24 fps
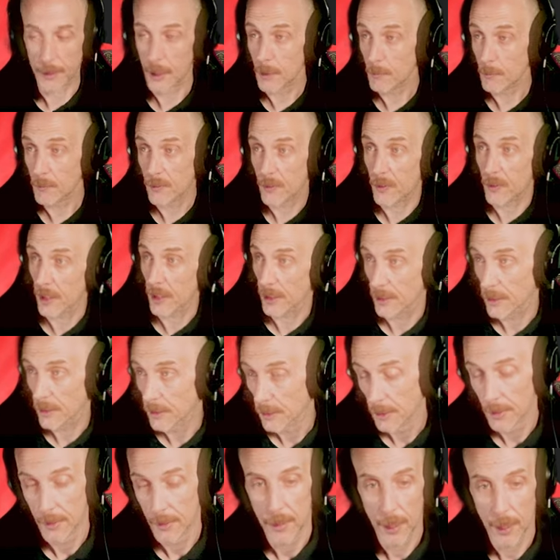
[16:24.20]
I'm fine.
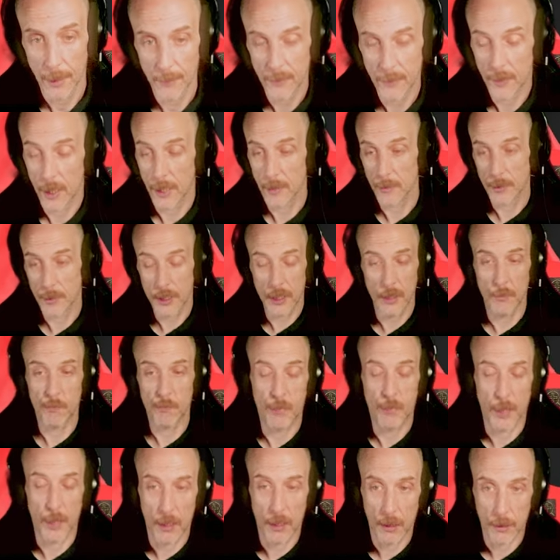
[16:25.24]
I'm fine. I'm still
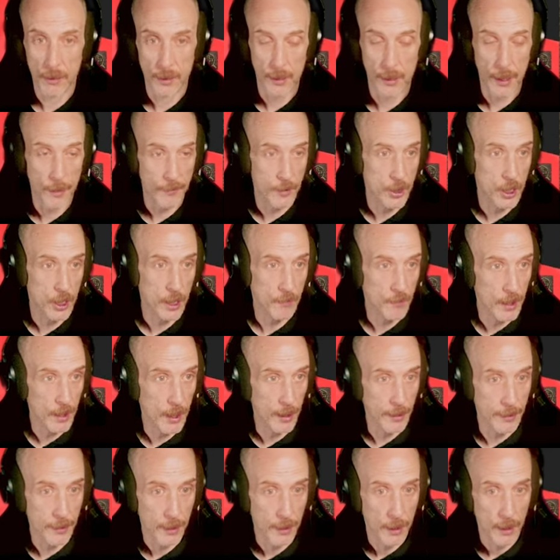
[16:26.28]
bald and I haven't shaved the
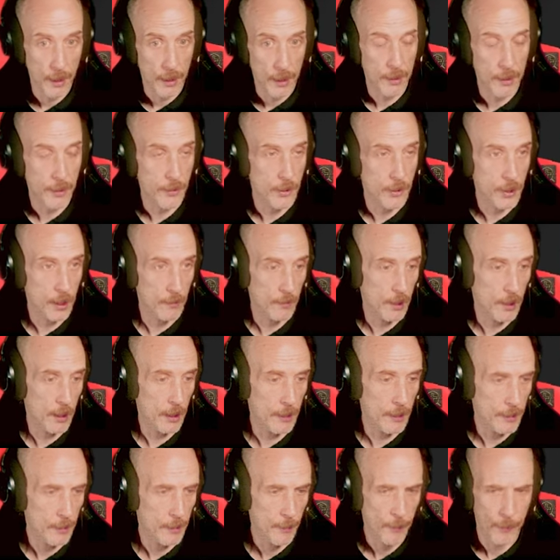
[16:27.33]
head. I've got to shave the
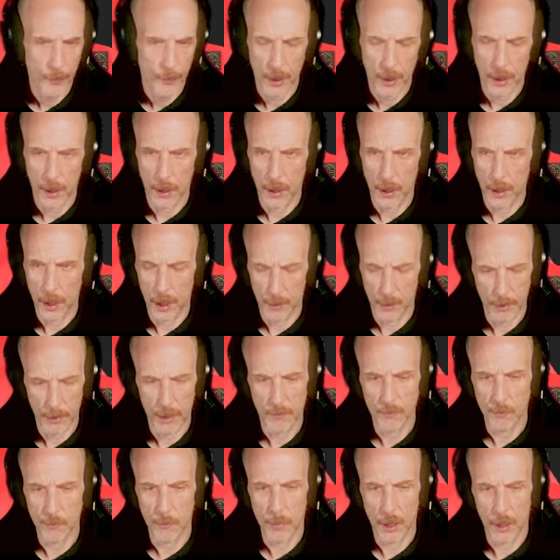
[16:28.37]
head. I'll be
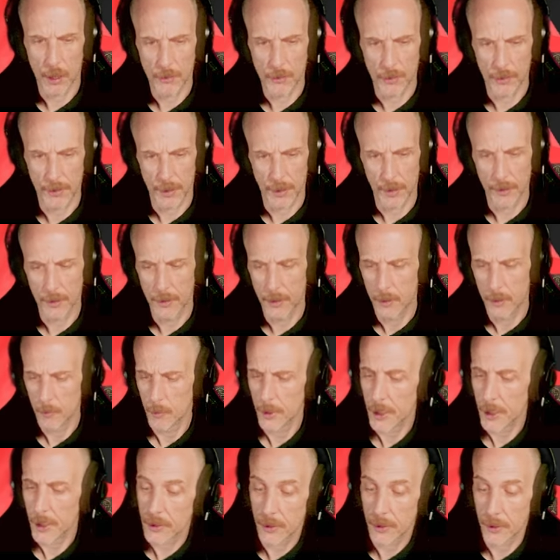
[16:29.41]
even balder then,
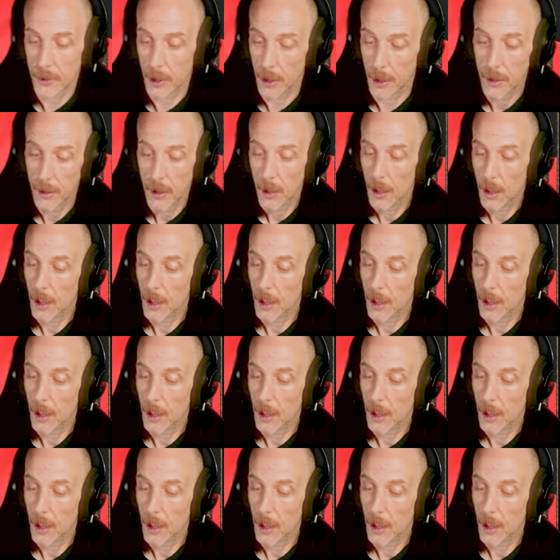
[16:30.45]
but that's okay.